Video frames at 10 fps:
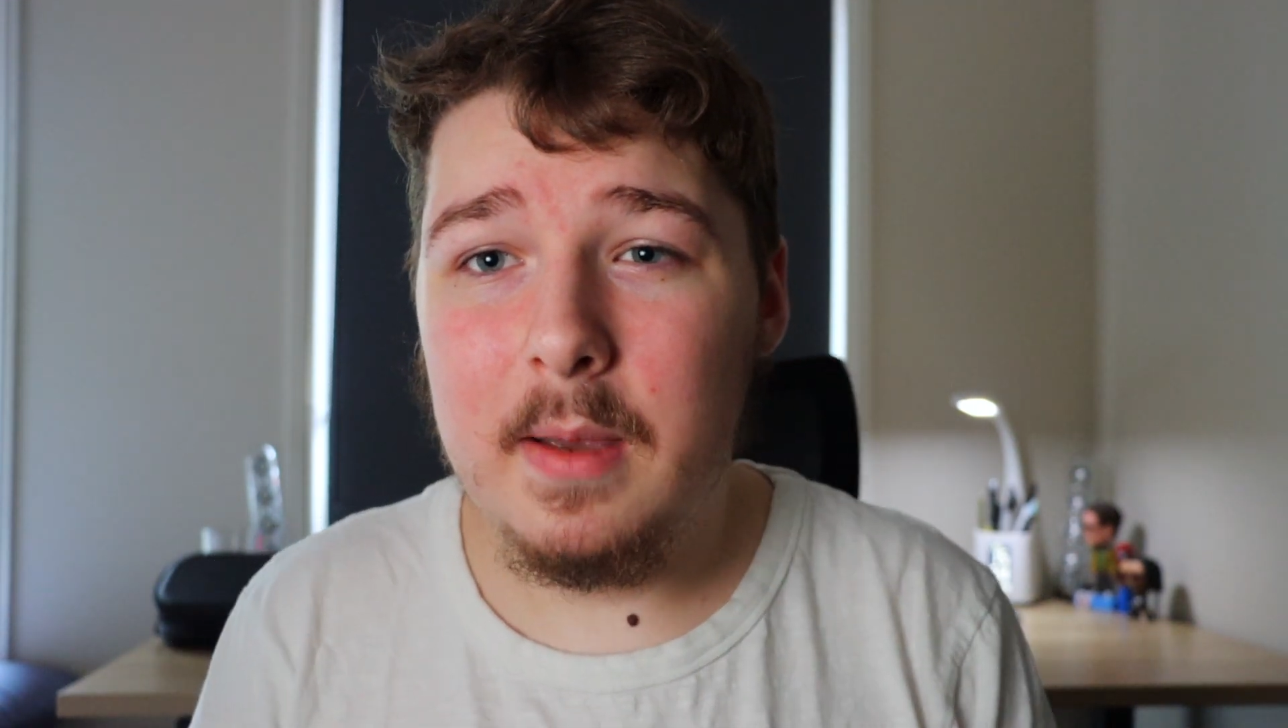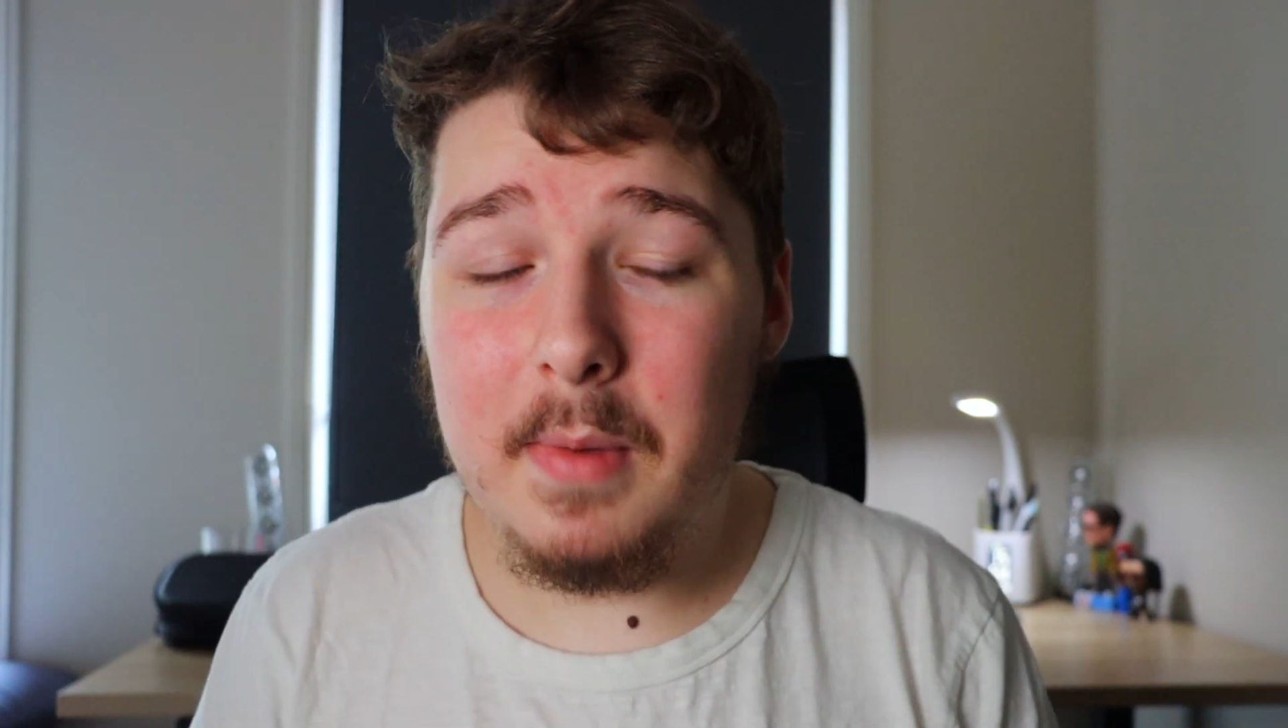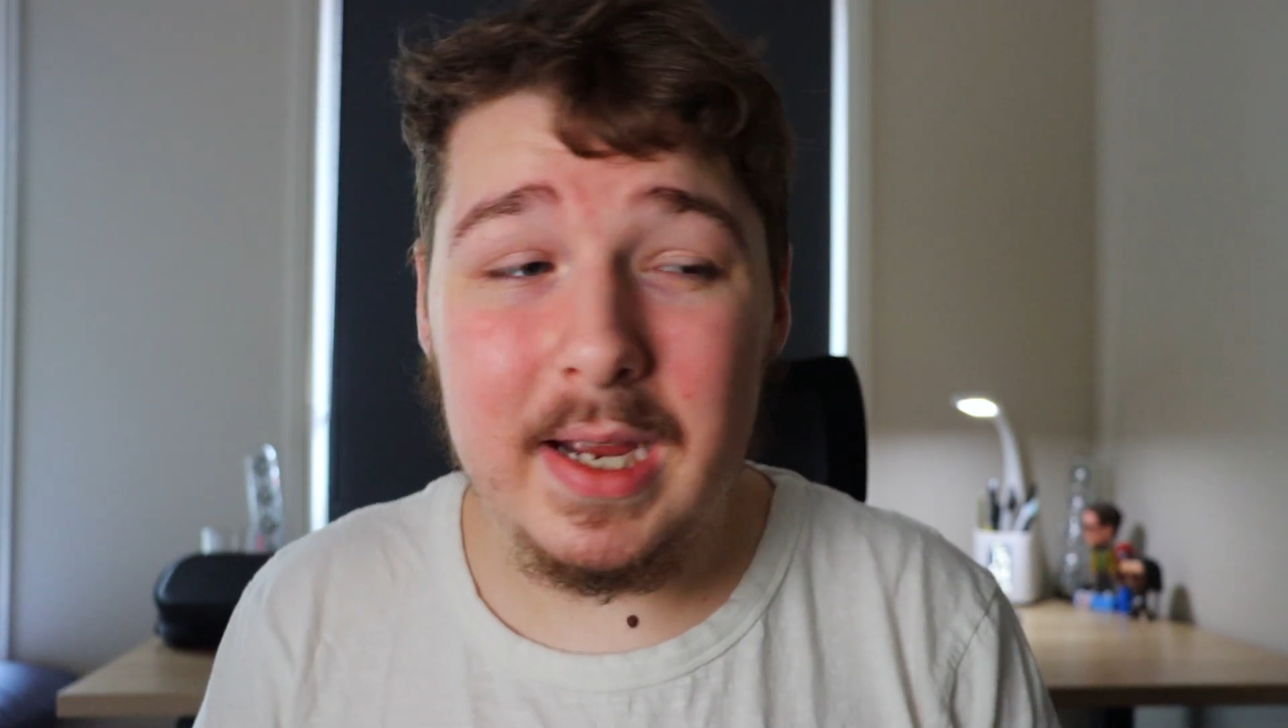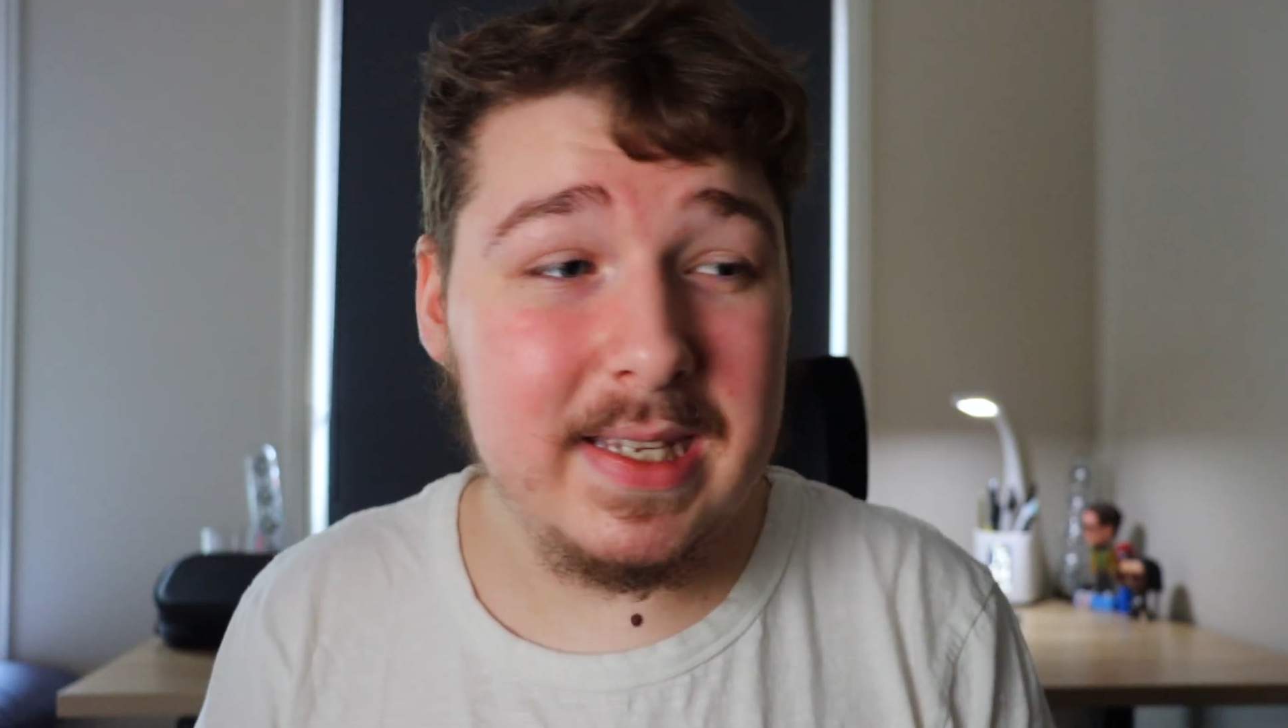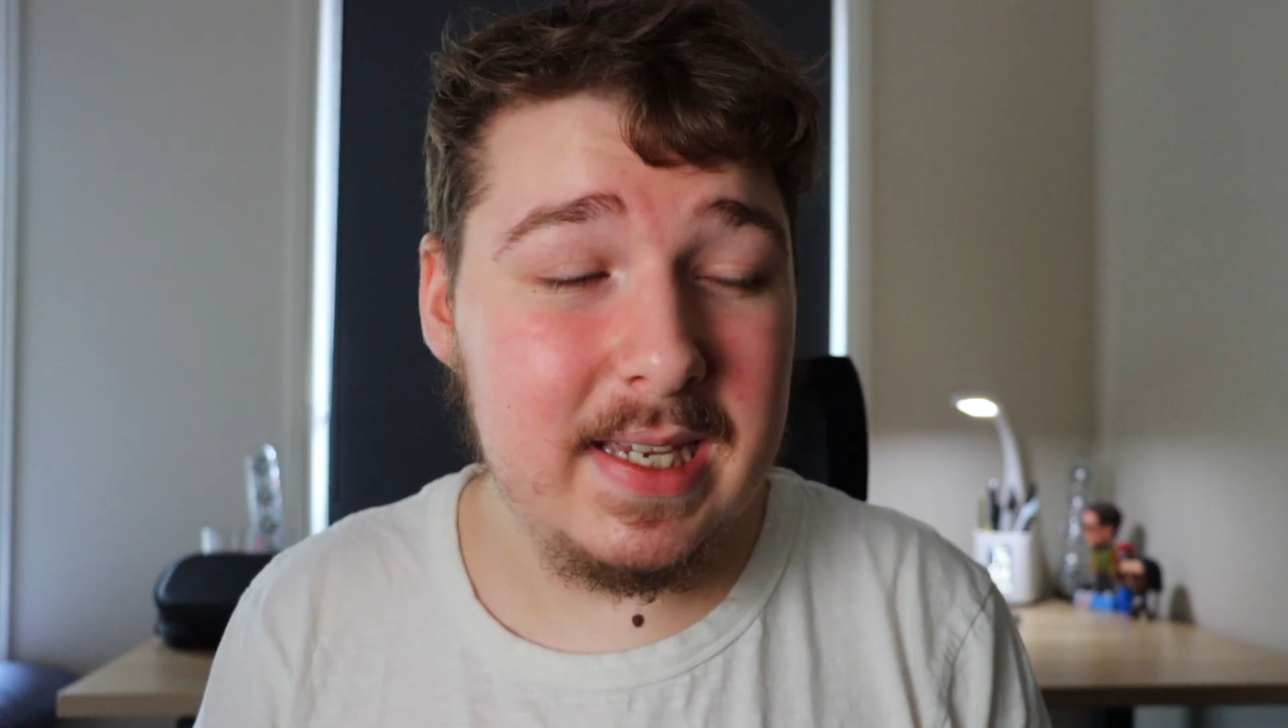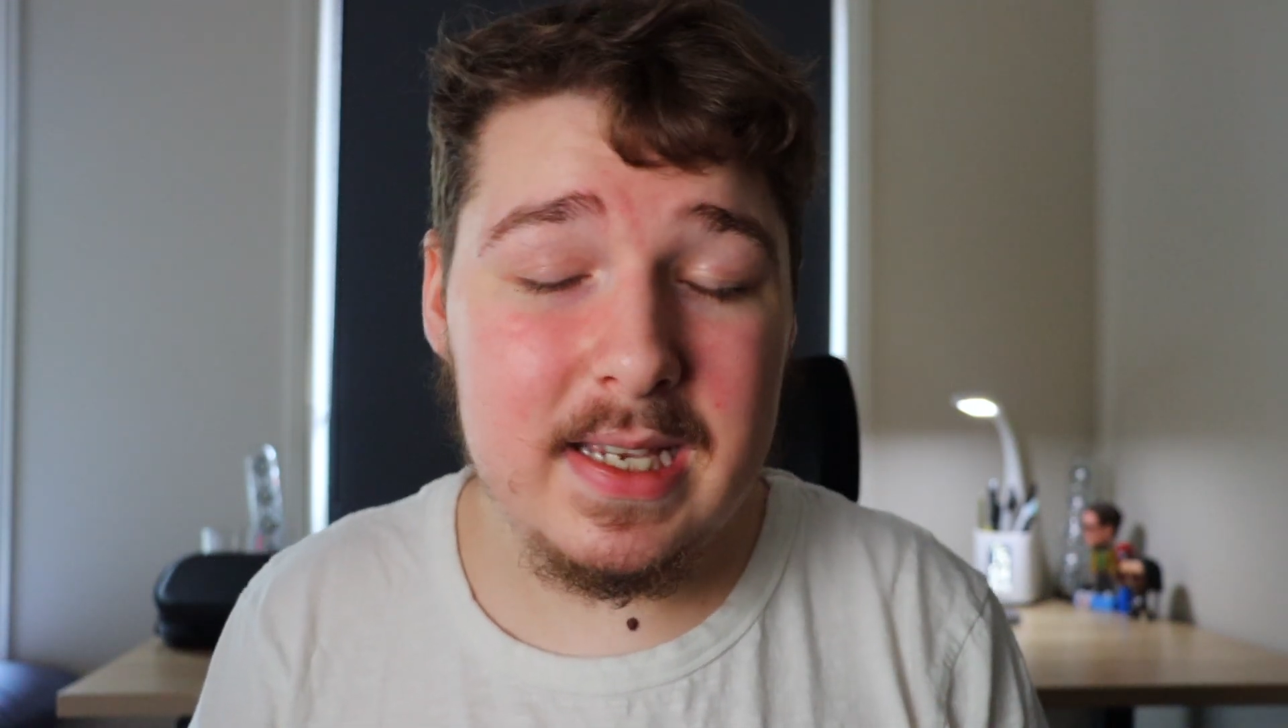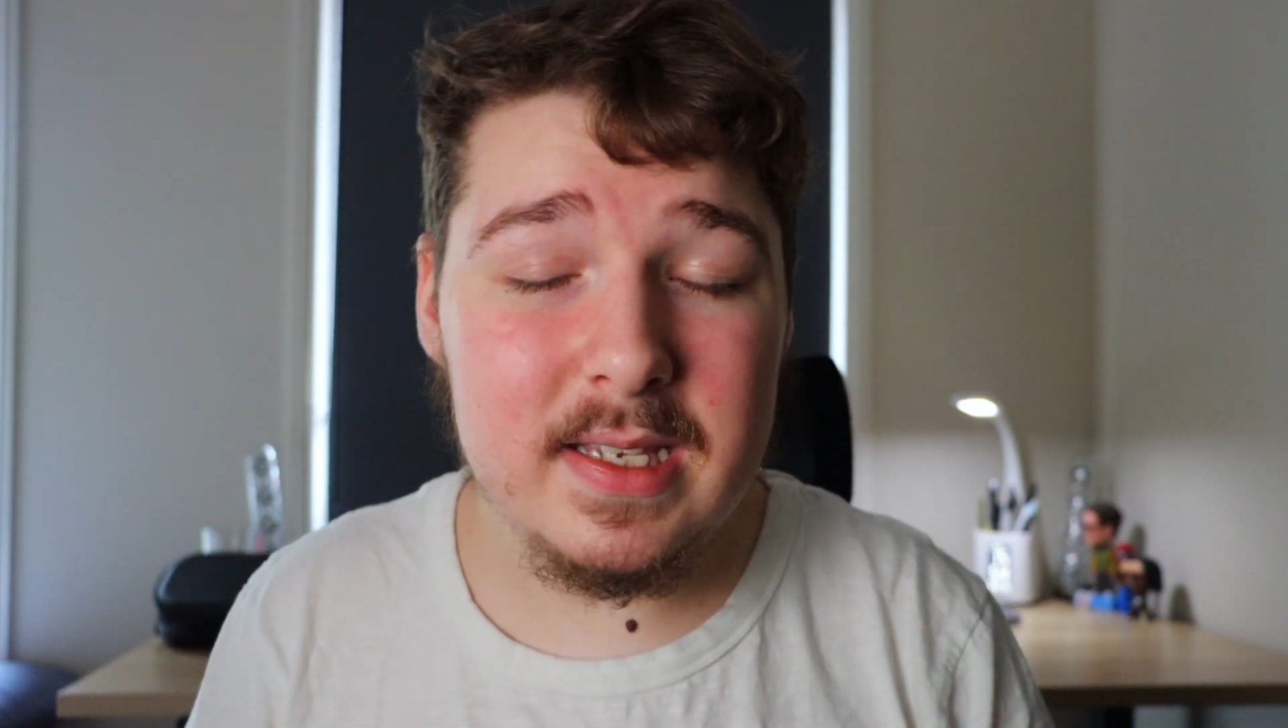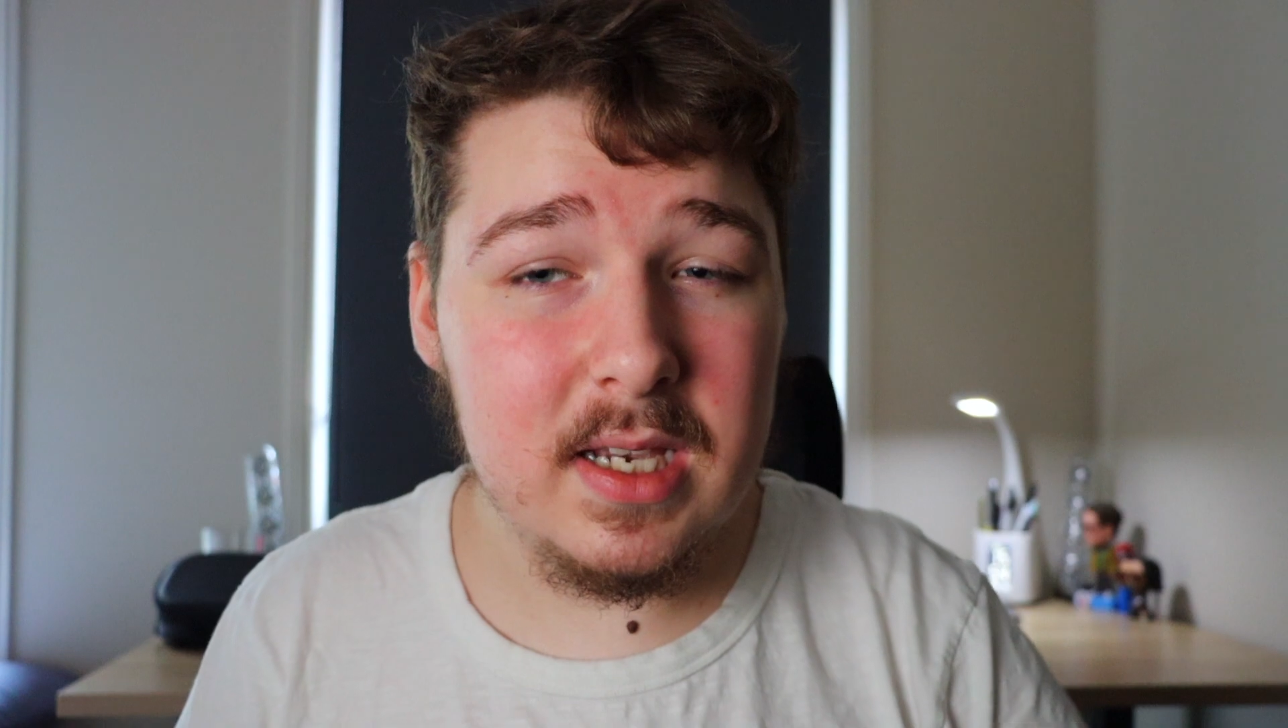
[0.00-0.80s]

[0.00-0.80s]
My keys